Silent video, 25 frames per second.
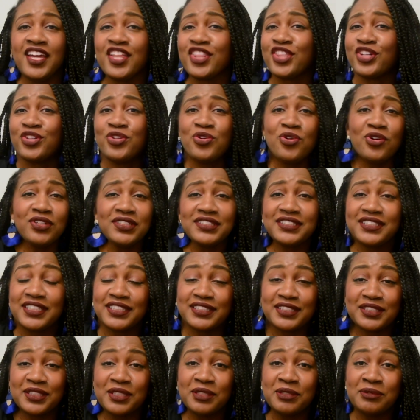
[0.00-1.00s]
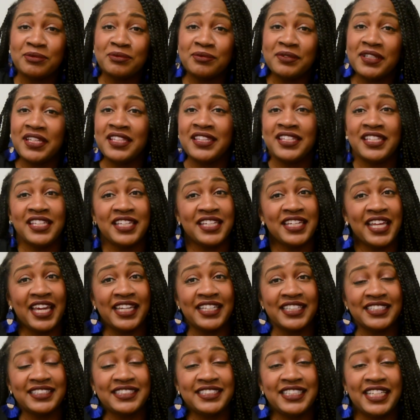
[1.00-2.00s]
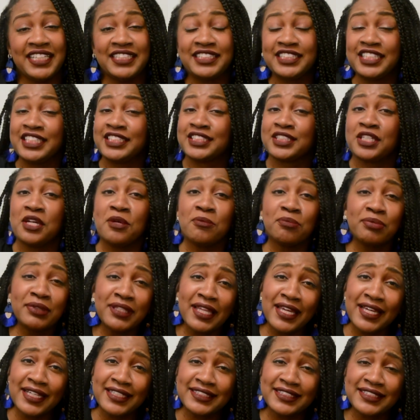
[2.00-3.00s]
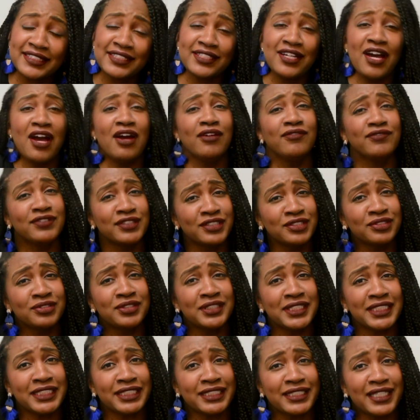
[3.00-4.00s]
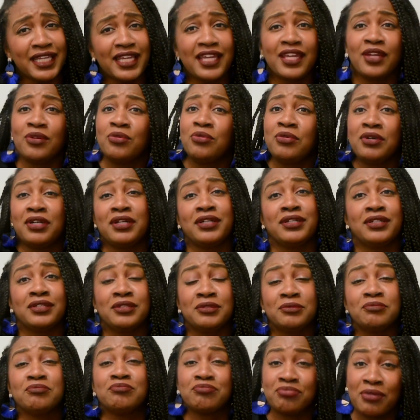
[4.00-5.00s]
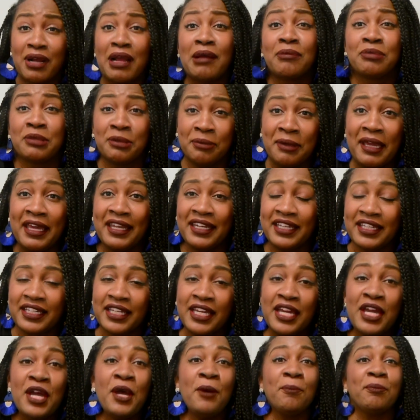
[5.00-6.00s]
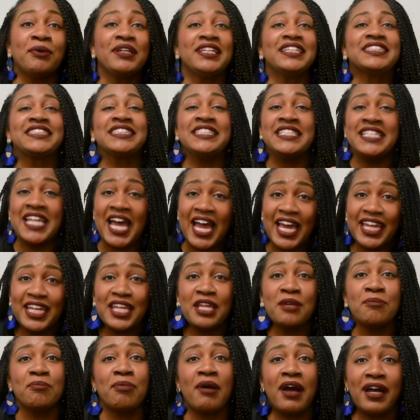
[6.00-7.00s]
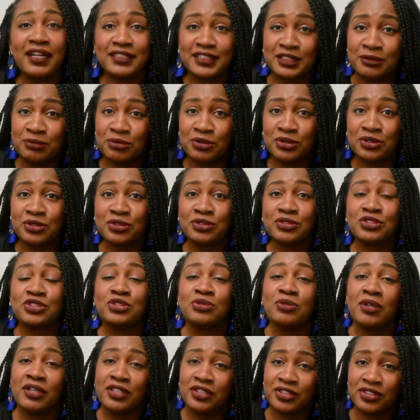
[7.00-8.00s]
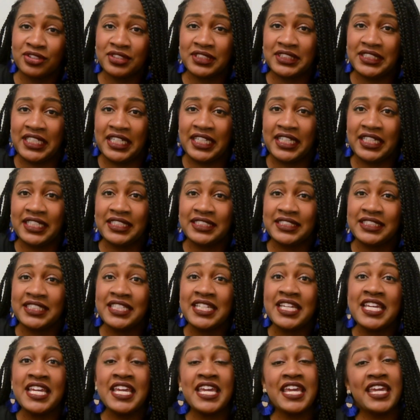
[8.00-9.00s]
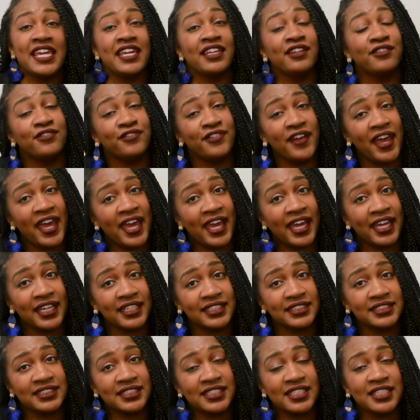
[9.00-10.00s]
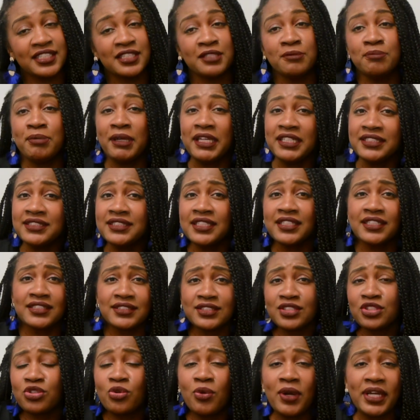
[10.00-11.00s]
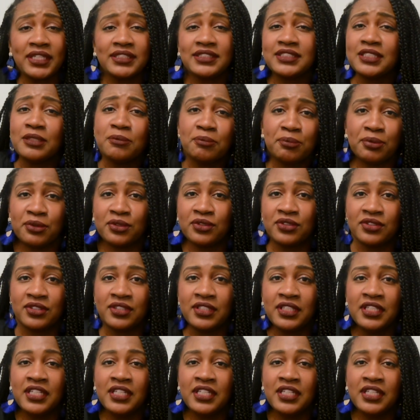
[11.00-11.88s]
The court system in the United States is complex, convoluted, and problematic, but it's not impossible to understand. In fact, the basics are quite simple.